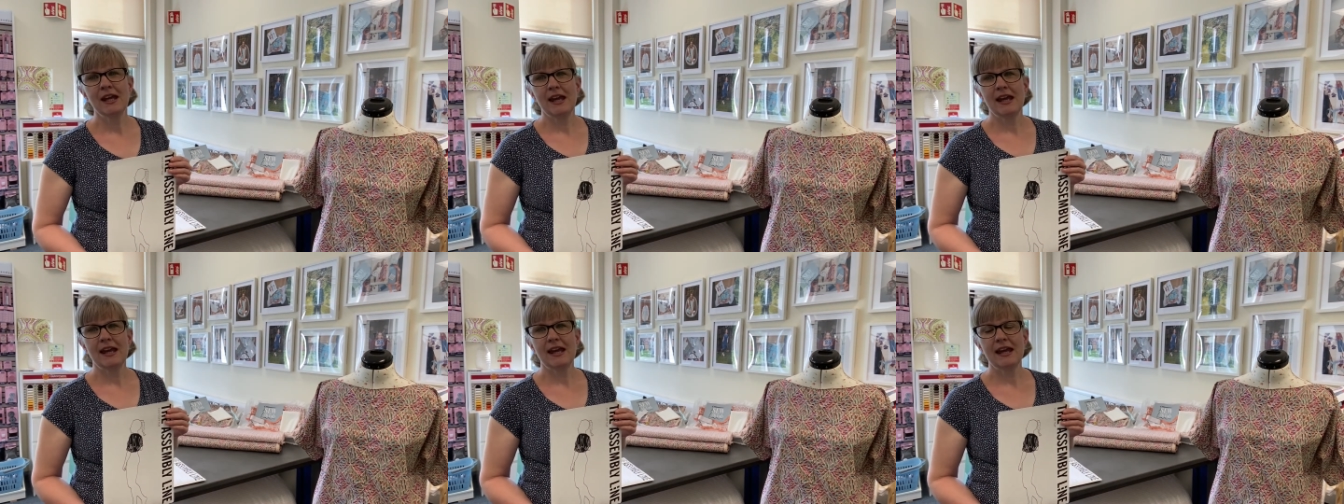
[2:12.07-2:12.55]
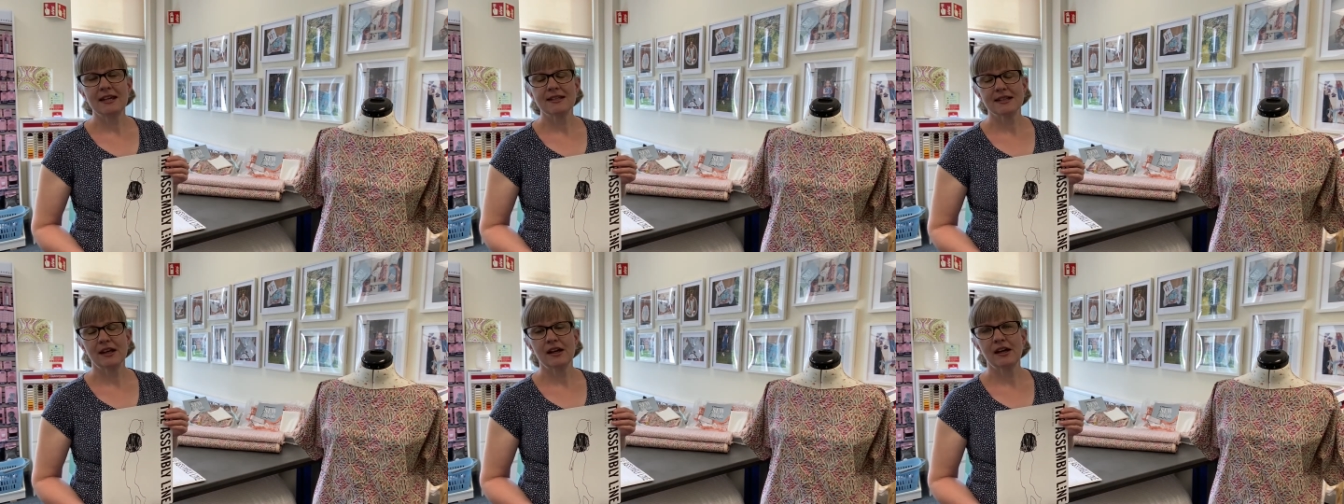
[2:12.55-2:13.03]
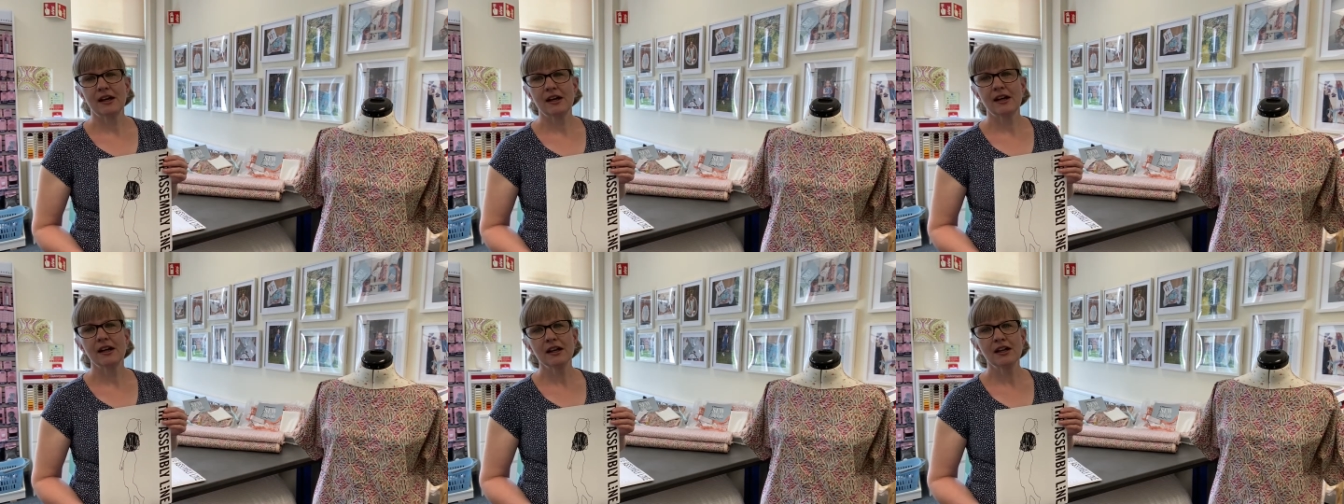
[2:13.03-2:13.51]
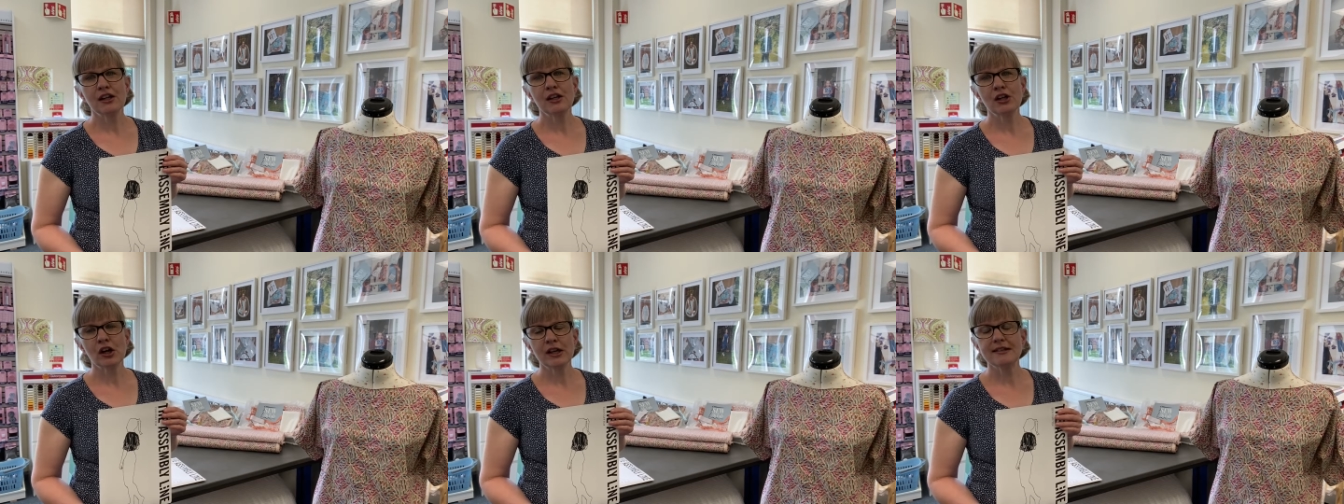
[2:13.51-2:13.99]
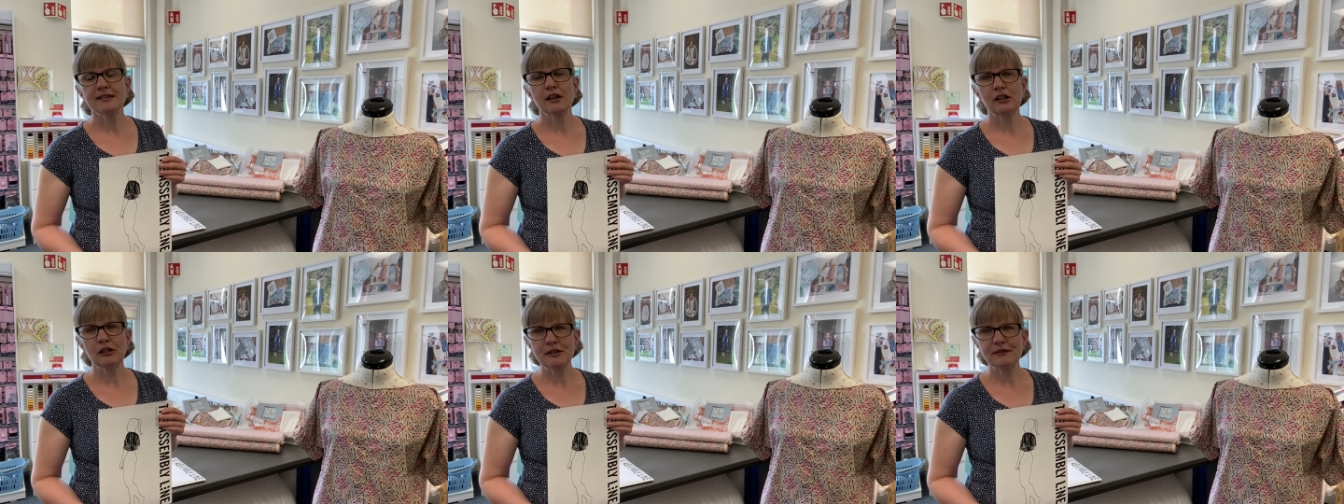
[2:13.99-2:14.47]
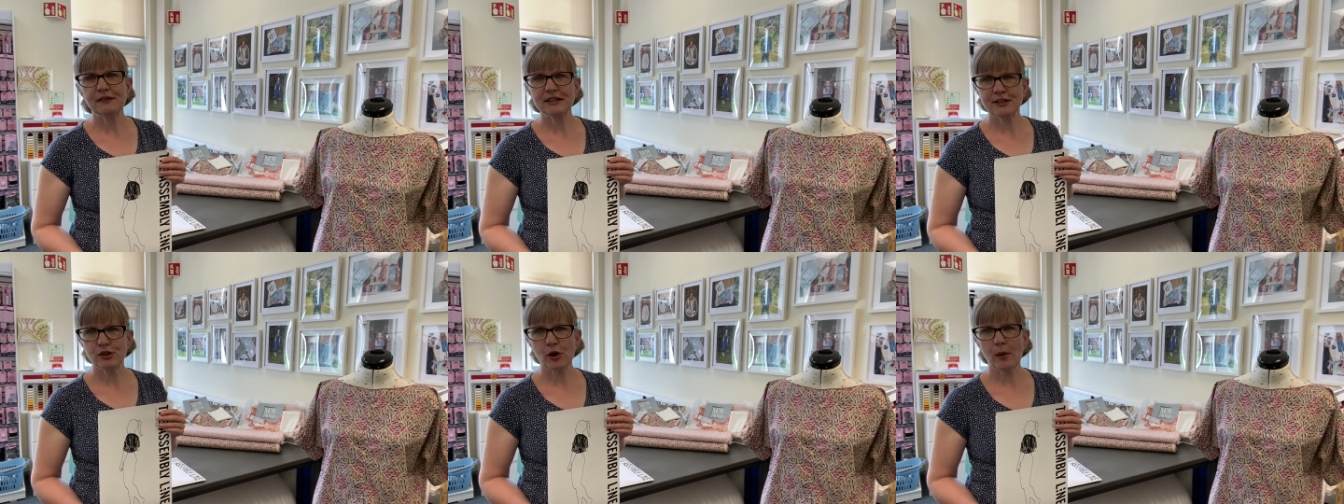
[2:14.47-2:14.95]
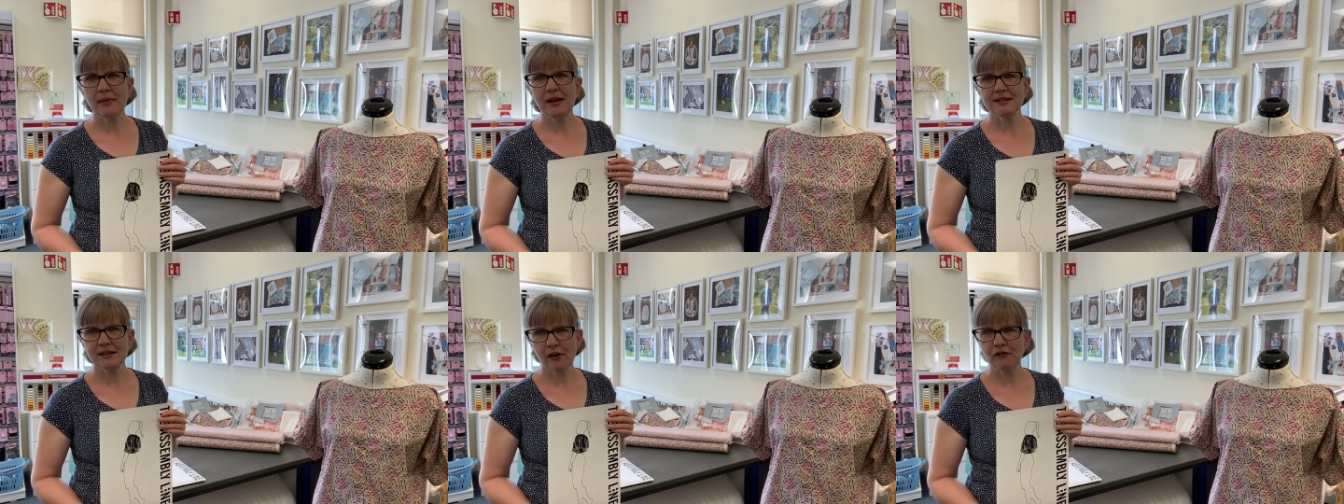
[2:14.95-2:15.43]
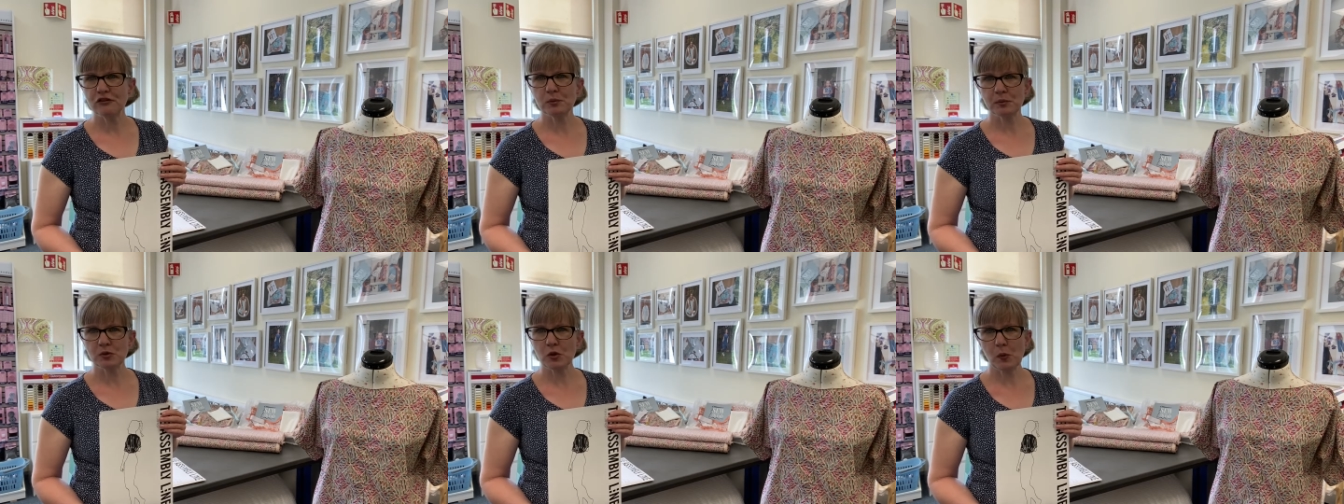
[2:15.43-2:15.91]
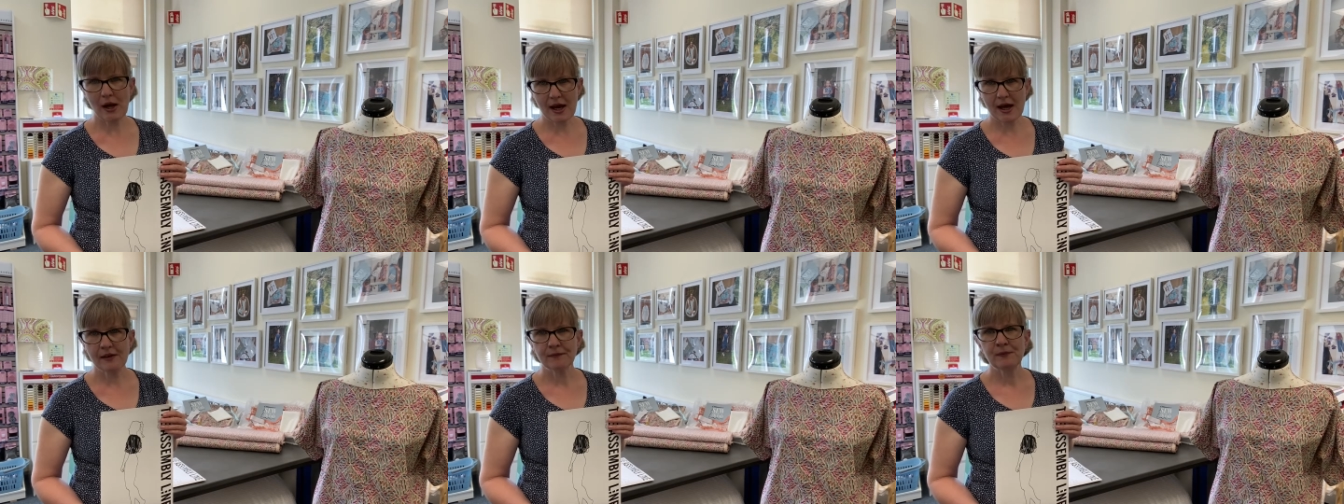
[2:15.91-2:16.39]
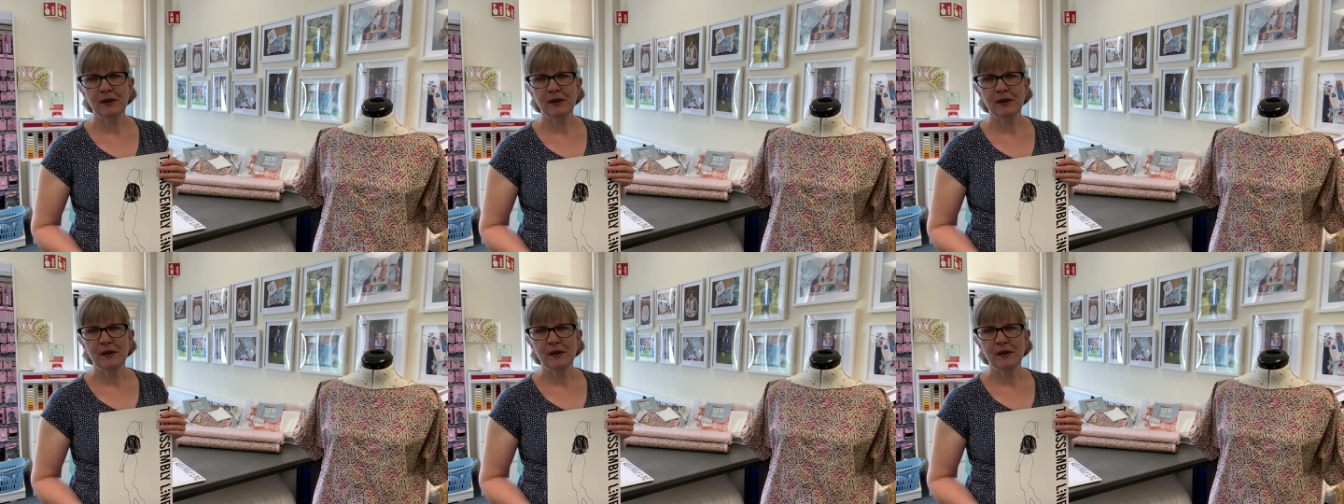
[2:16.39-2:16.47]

It is a nice loose fitting top that is comfortable to wear.